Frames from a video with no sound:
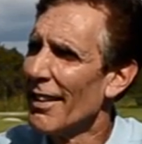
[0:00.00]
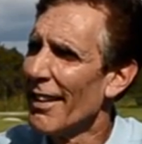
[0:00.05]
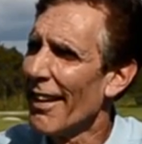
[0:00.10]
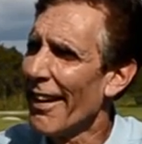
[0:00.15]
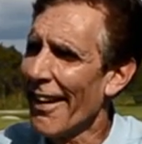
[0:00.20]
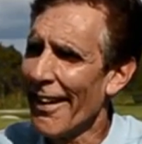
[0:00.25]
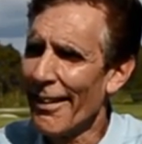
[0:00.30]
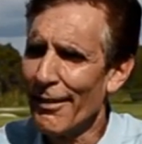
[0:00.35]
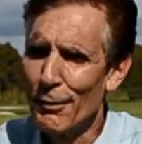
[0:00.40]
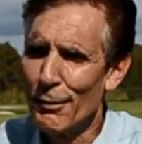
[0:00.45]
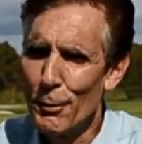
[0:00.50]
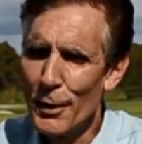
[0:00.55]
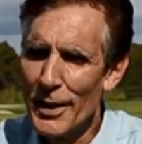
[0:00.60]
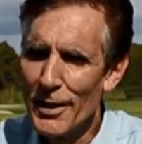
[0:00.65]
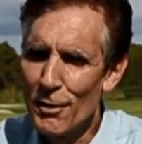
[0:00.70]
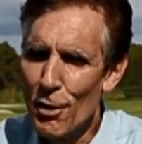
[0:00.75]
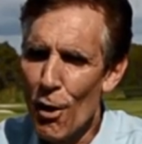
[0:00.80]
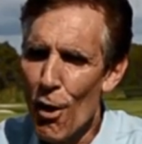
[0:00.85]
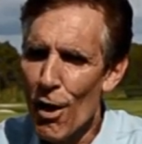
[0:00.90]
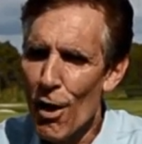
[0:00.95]
And we
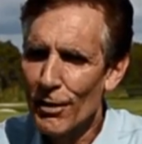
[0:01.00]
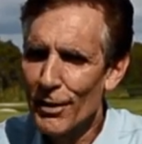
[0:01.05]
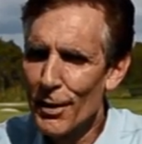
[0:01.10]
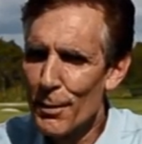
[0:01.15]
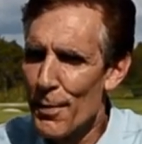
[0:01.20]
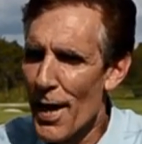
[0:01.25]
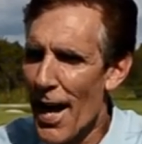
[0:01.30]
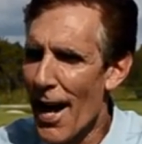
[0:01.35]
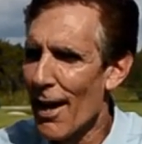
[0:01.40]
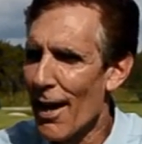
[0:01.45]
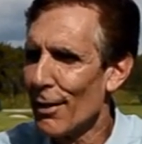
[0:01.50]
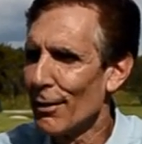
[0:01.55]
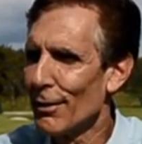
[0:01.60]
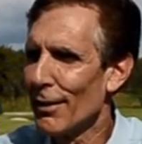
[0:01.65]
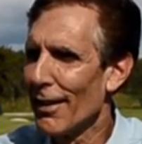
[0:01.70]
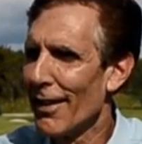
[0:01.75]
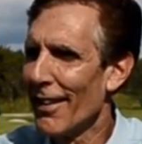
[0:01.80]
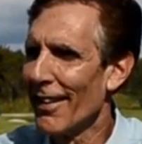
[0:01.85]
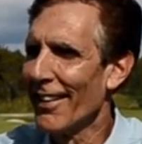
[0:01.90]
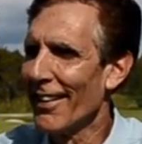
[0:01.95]
talked about
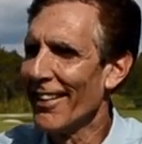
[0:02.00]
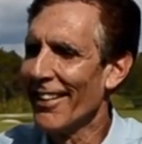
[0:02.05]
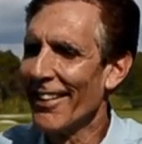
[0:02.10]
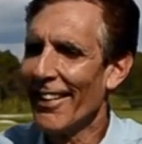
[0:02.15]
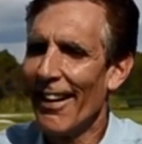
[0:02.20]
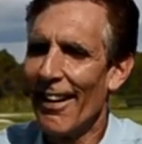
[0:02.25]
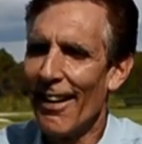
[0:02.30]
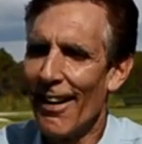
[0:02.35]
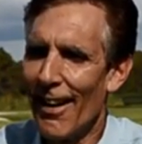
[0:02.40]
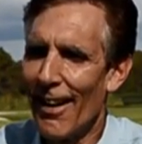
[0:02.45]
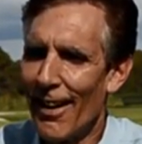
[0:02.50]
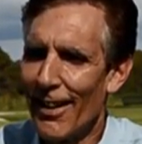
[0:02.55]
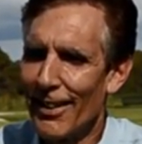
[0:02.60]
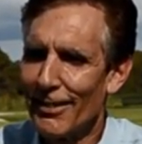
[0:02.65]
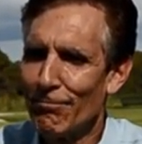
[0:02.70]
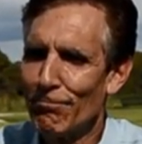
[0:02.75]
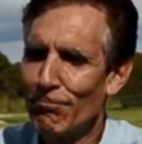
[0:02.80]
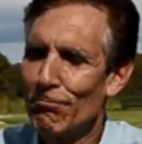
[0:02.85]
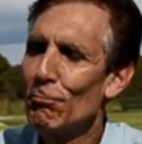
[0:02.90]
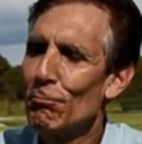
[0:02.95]
the uh,
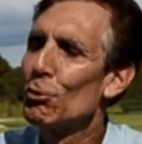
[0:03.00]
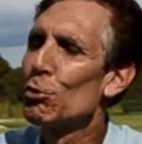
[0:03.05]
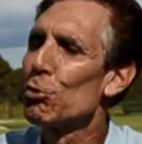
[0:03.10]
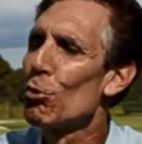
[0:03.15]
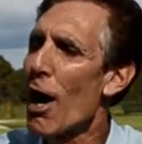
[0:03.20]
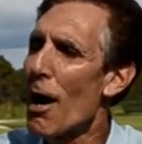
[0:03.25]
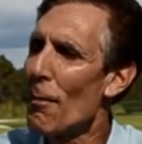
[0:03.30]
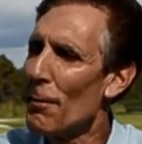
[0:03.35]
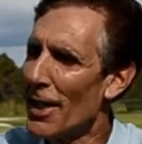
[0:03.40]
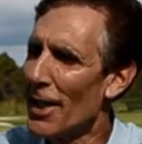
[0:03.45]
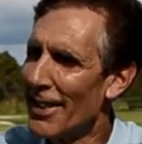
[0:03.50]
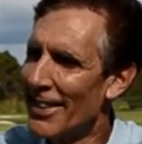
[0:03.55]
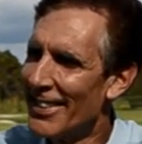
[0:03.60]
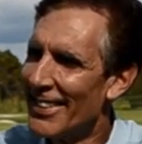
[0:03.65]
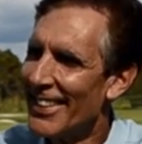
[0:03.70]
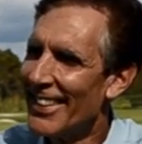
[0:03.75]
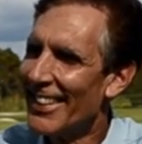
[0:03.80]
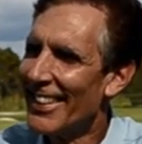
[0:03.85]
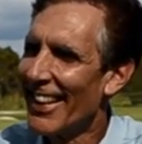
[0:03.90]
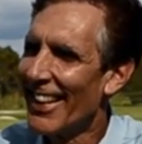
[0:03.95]
trauma
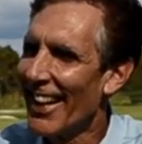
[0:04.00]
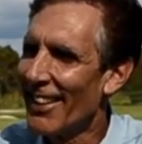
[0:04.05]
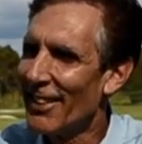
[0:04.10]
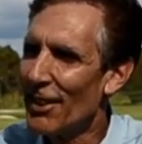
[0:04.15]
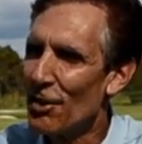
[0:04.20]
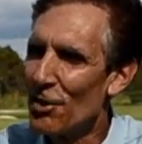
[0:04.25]
and the